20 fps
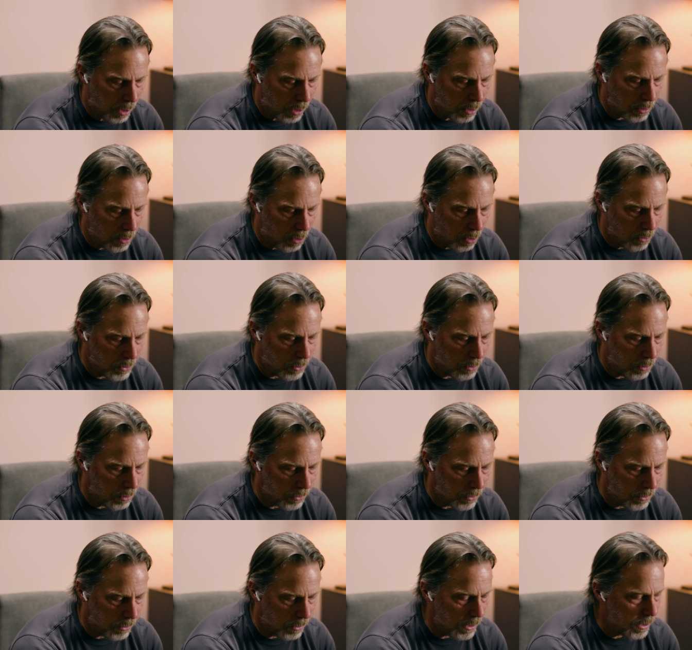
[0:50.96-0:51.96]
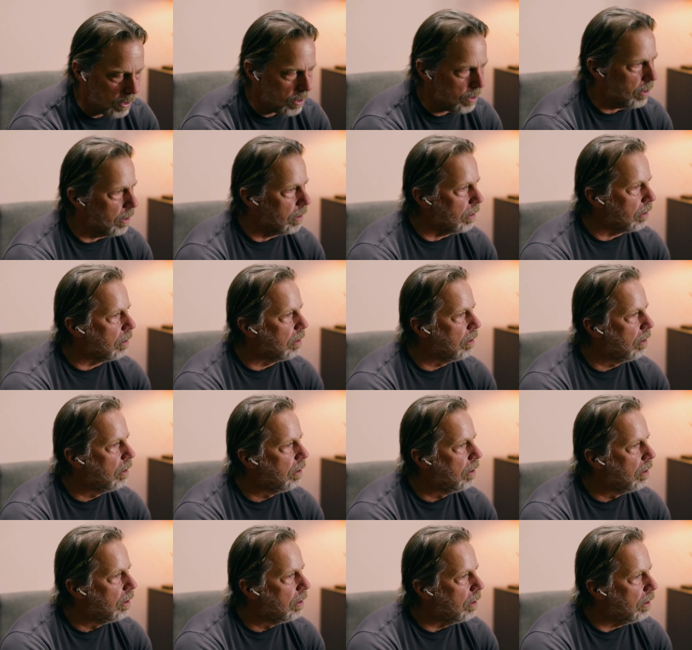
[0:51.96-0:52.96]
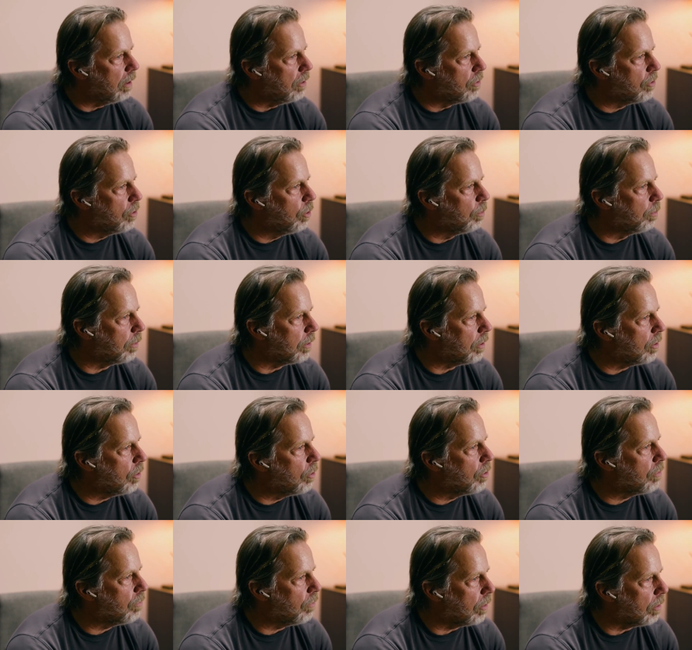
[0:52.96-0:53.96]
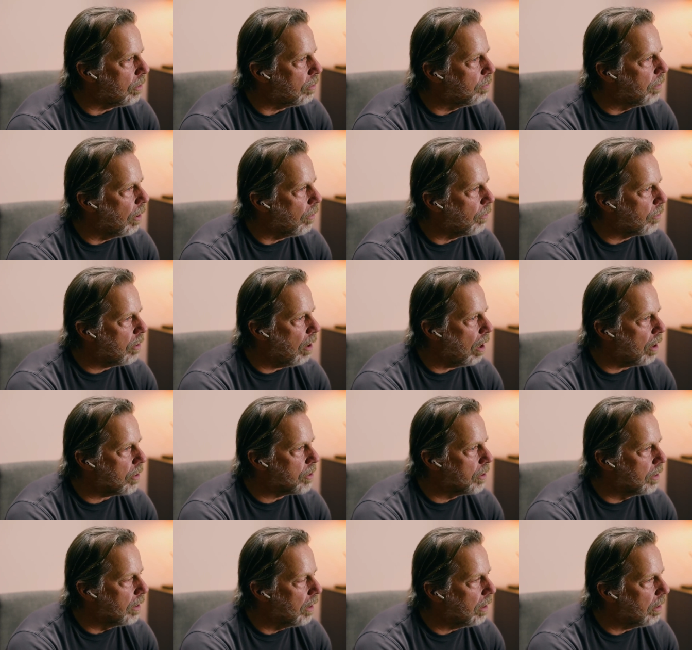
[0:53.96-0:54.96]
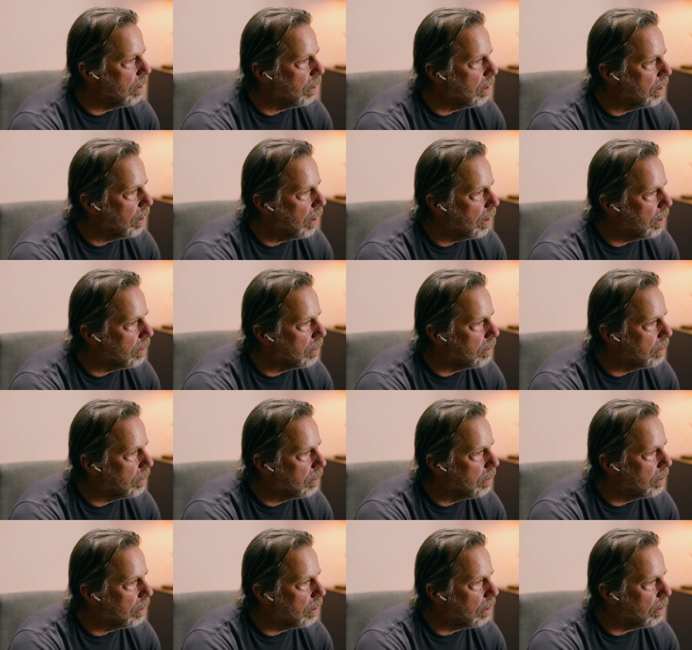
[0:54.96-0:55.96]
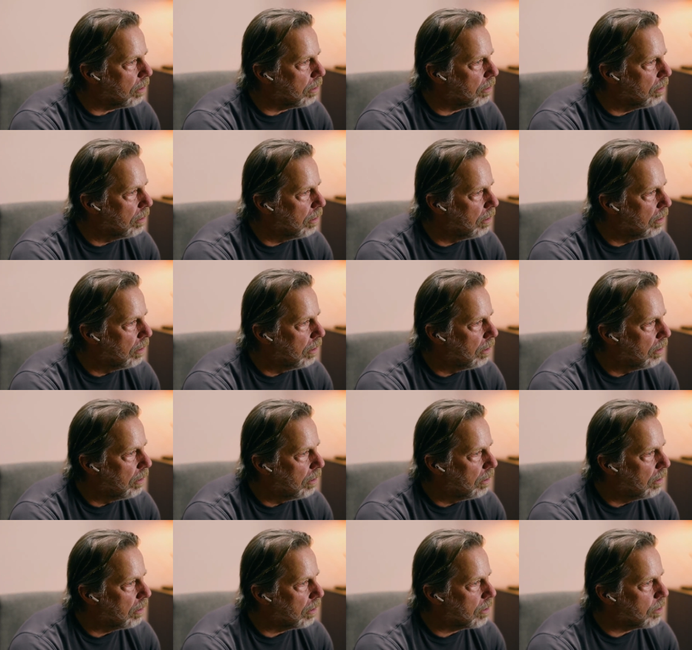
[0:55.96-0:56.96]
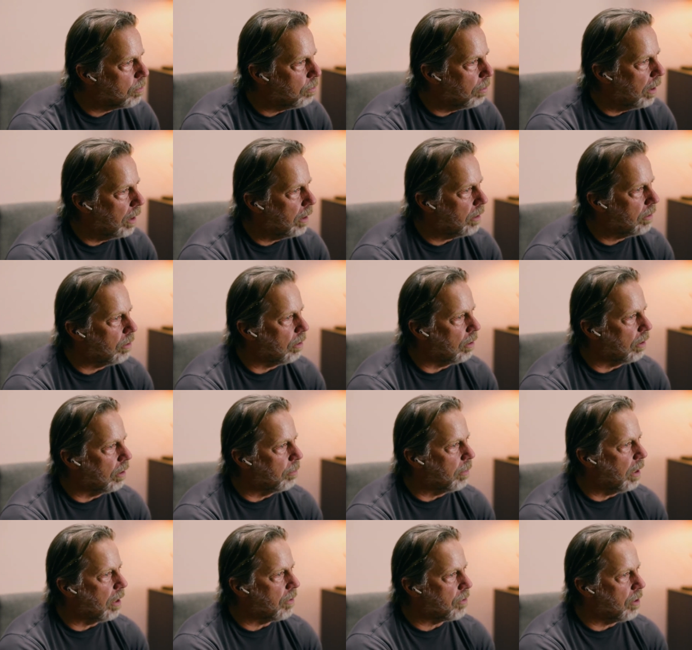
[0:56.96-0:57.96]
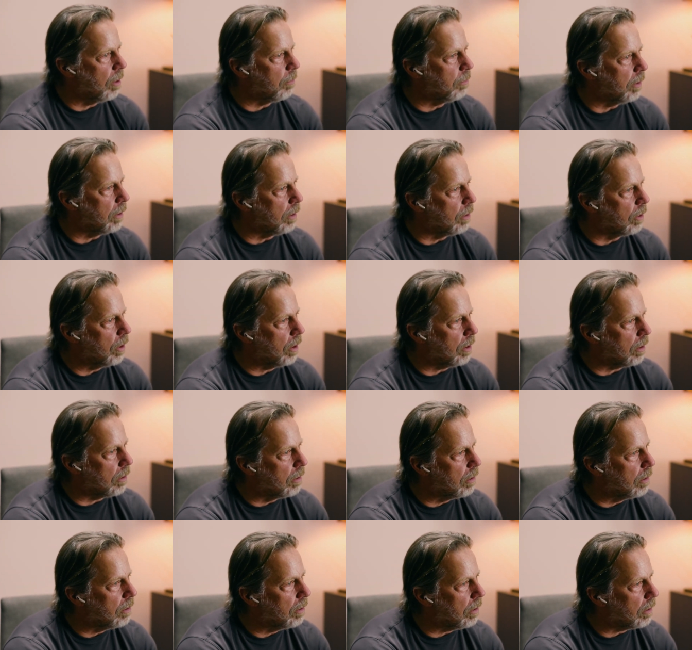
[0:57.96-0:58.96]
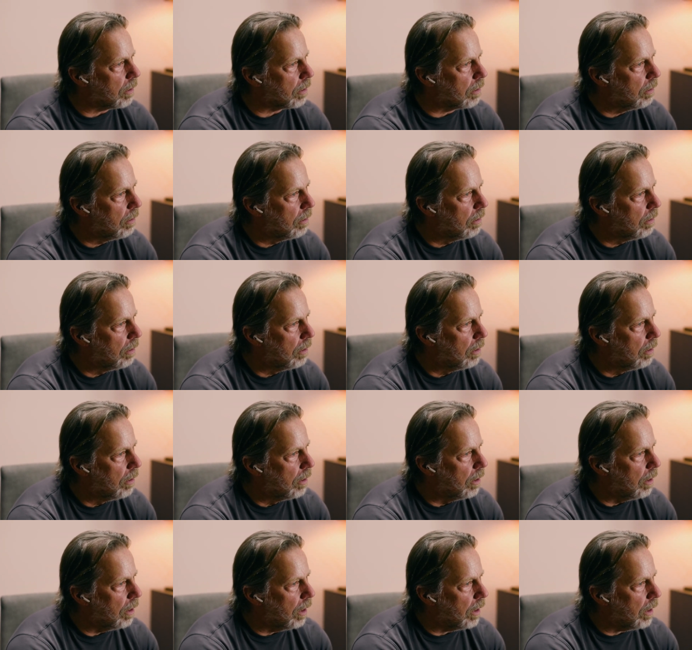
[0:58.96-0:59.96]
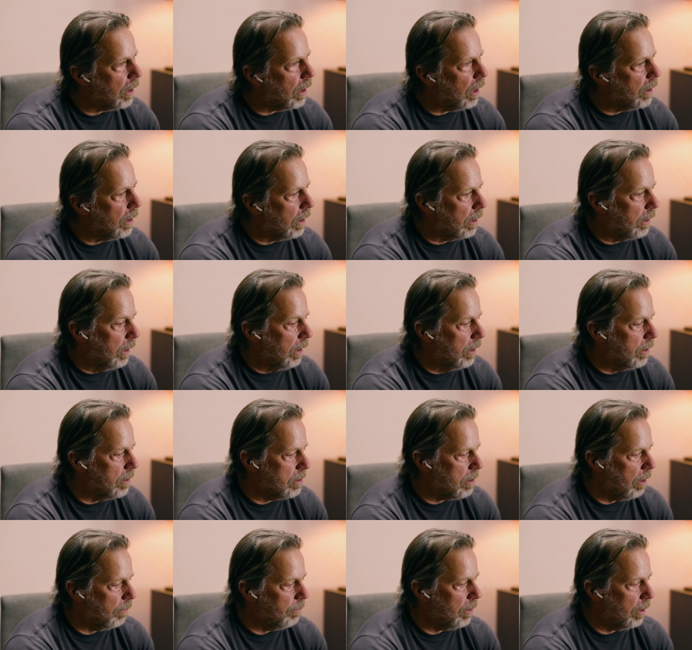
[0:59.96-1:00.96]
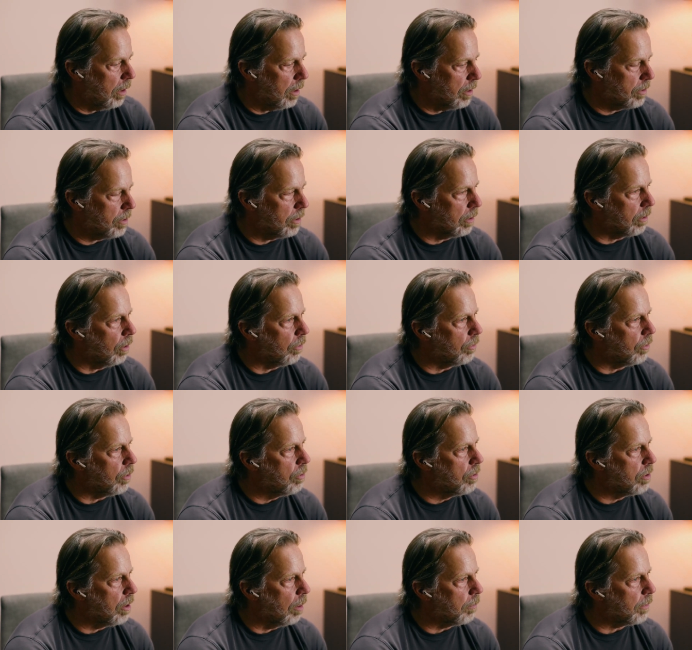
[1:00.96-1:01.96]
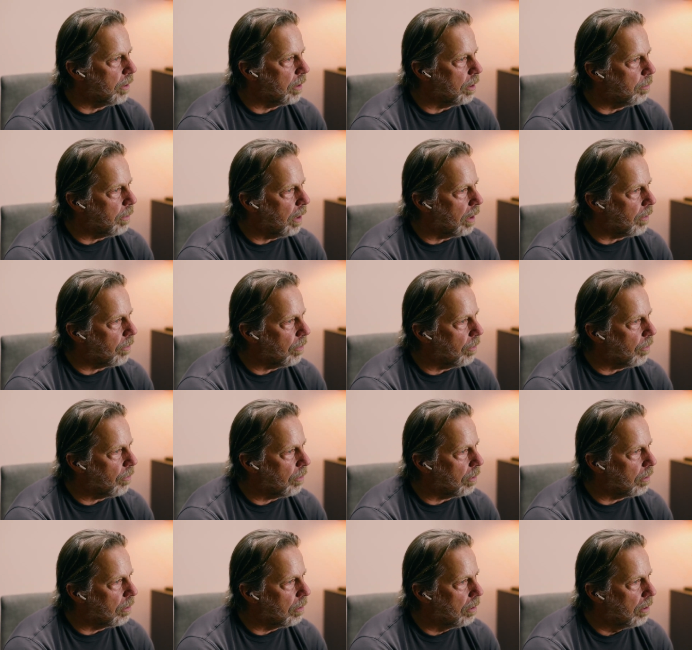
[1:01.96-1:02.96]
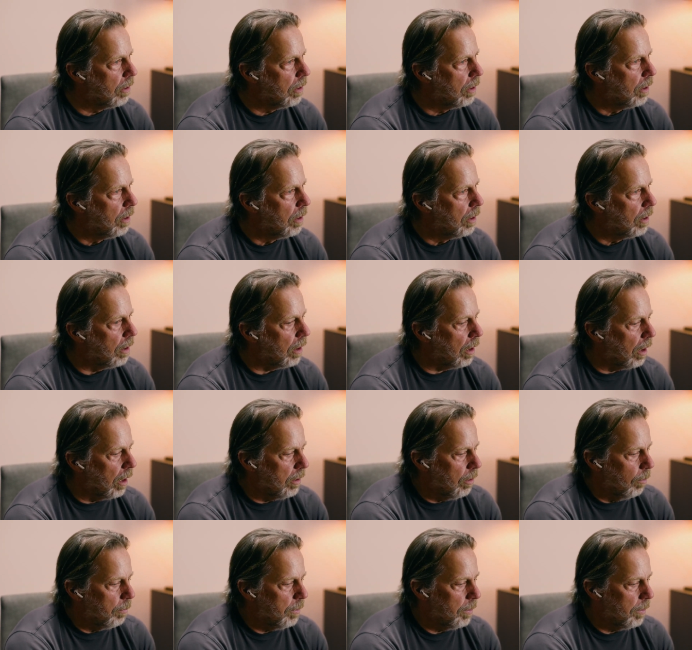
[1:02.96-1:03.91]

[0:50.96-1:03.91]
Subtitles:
our cultural tradition is super useful, both cautionary and, you know, explanatory about something good. Like, and I think it's up to us to go do something about this. And I know